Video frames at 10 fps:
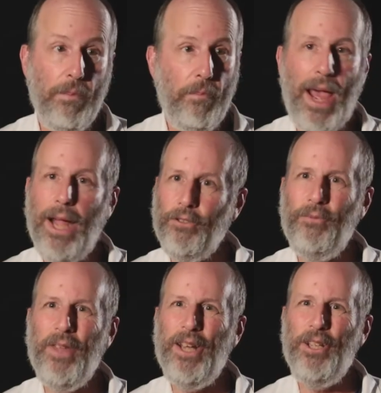
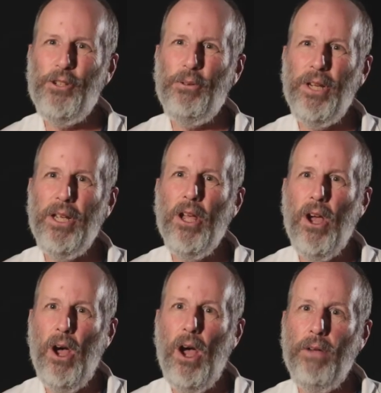impact of that injury
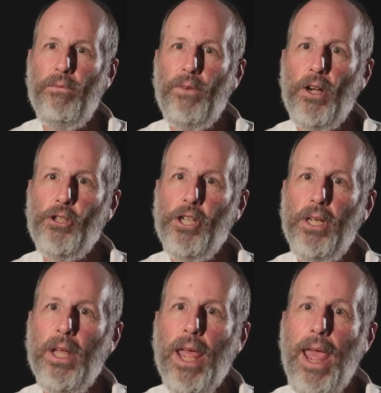on
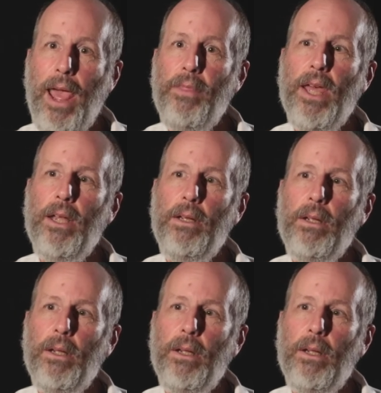function? And then